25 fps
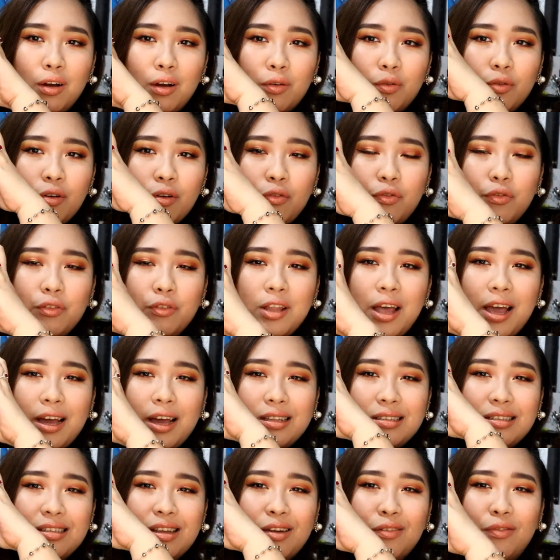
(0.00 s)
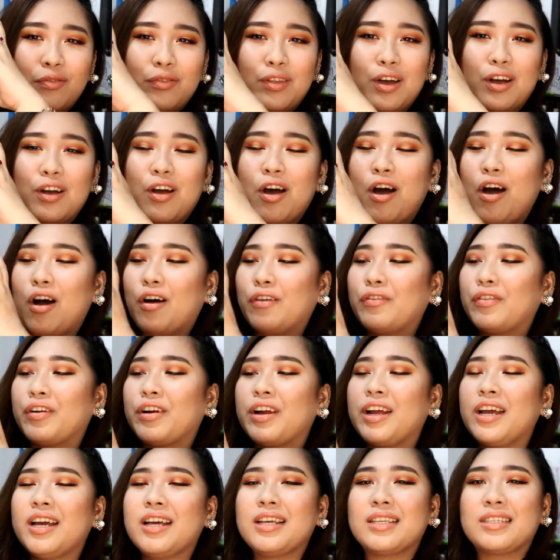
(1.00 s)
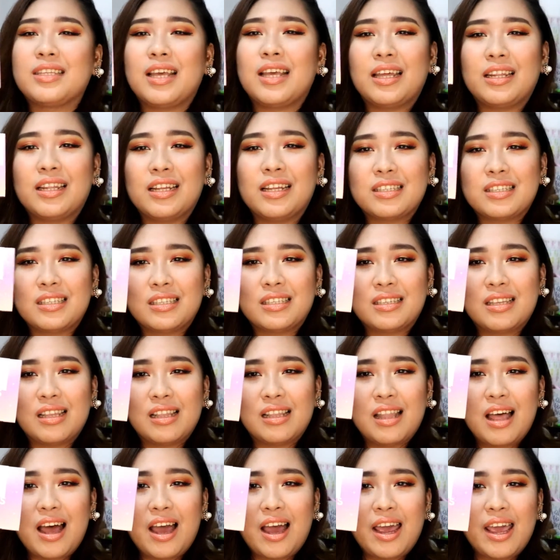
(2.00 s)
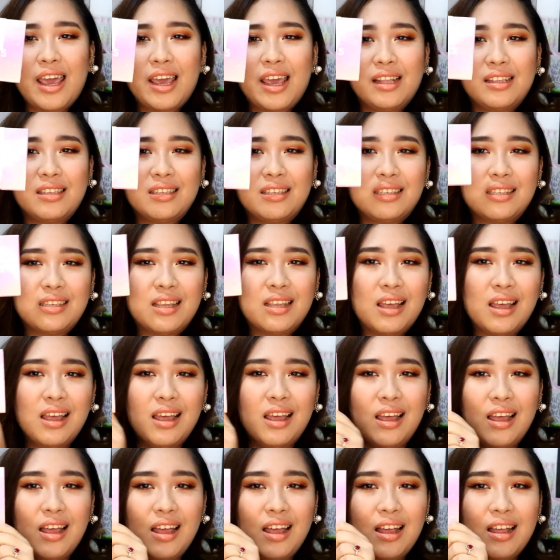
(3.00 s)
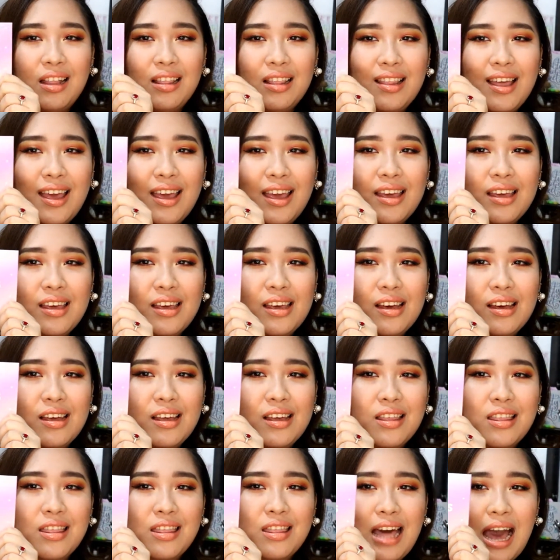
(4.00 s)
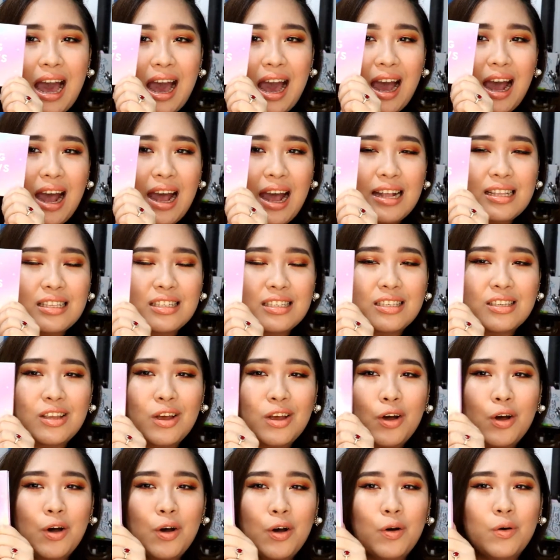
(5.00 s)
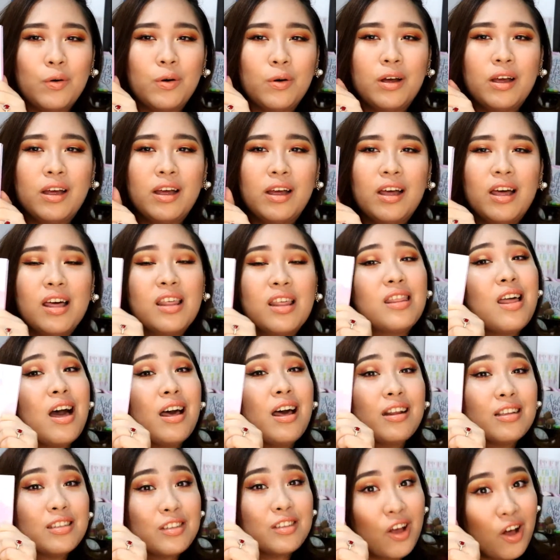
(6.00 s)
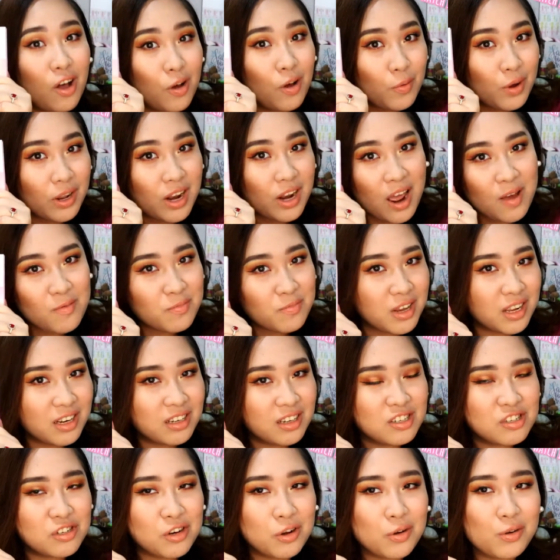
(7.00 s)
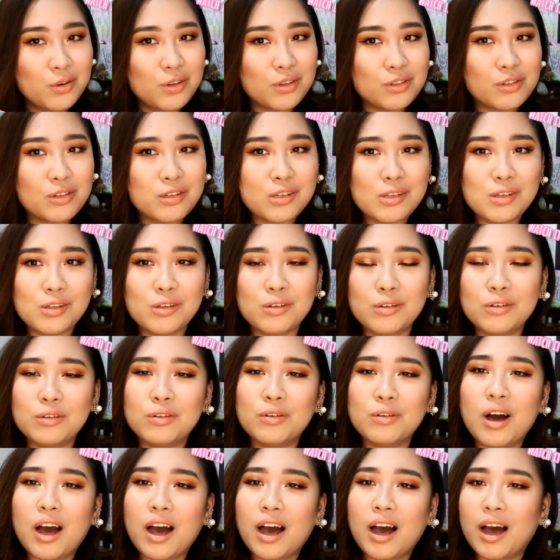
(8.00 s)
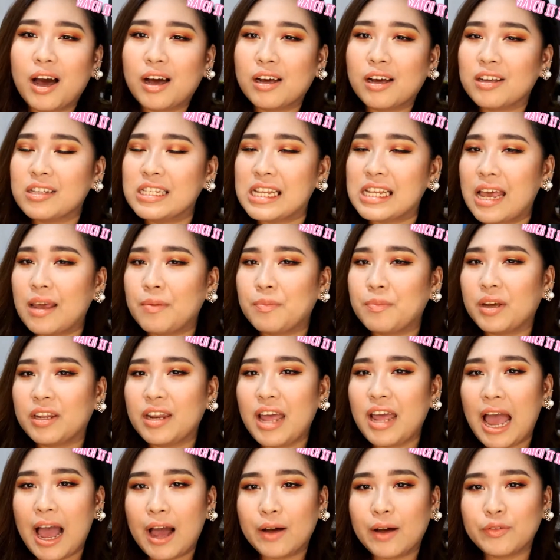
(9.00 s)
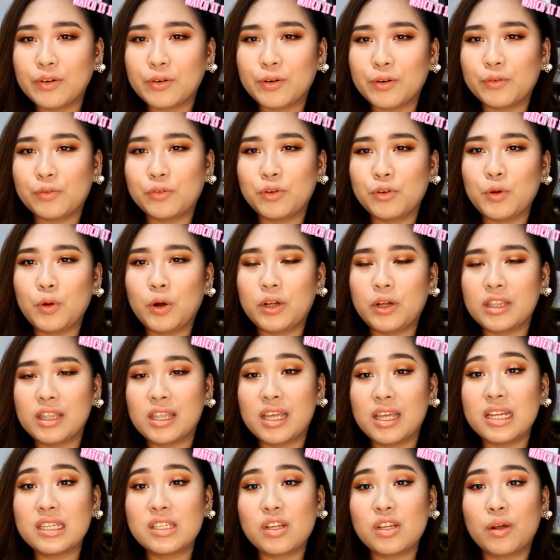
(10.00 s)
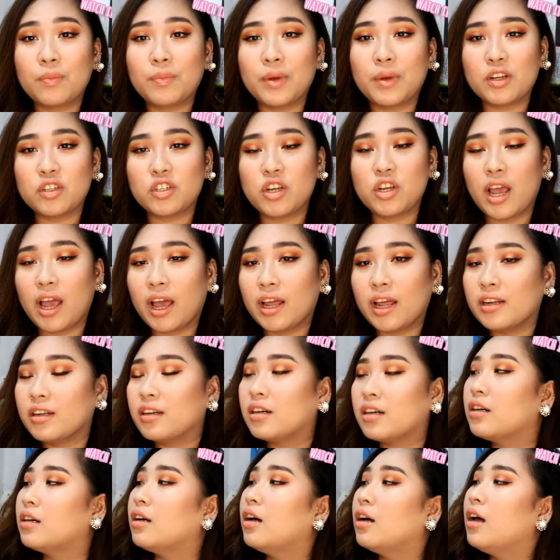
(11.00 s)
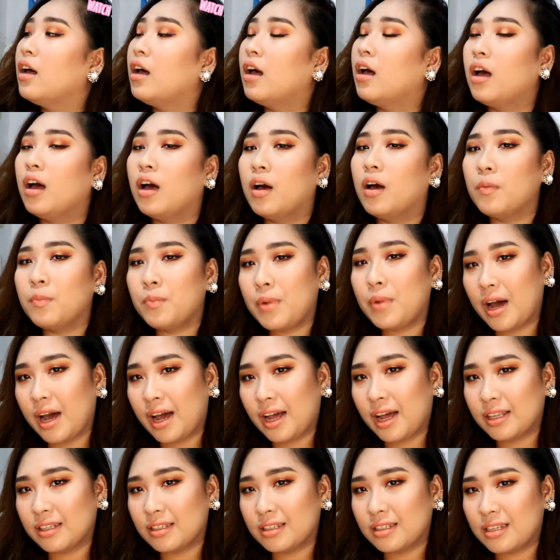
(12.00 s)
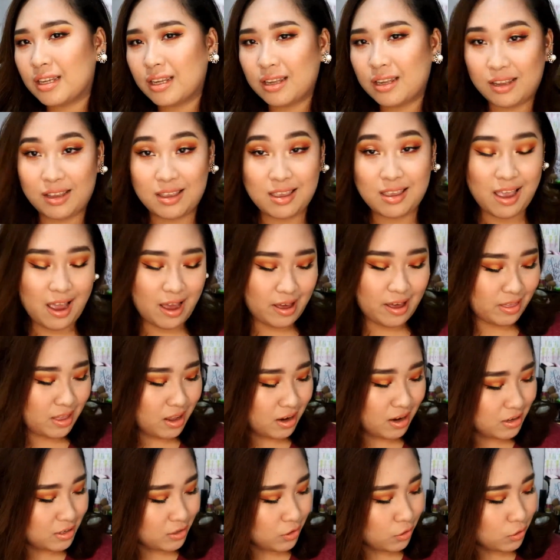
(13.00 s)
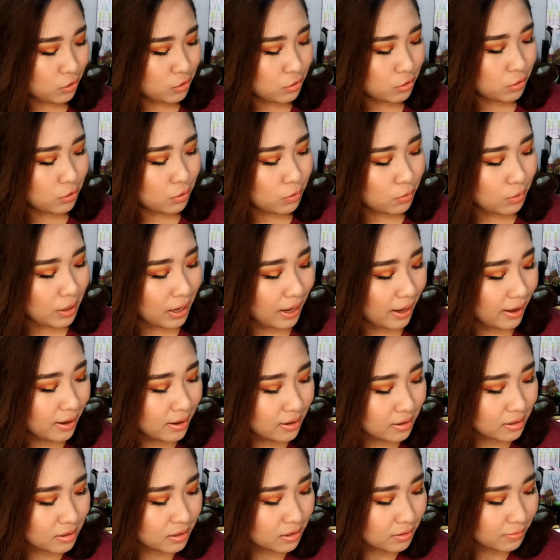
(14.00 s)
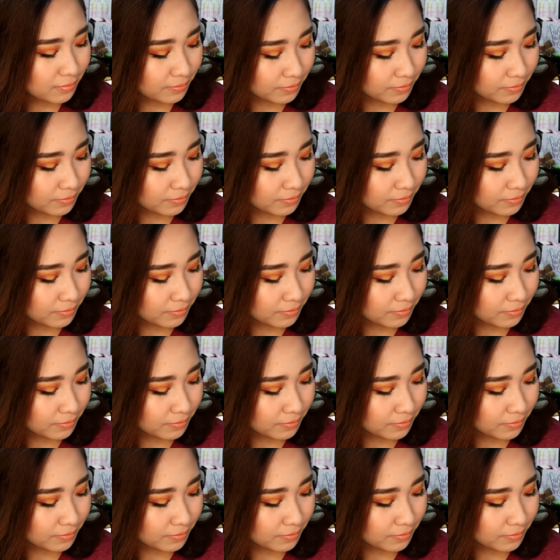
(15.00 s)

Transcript: reflective the cover is, and it slides like that. So that is all what I'm gonna show to you, because I'm gonna have a review on this on my channel. But yeah, that is also new. And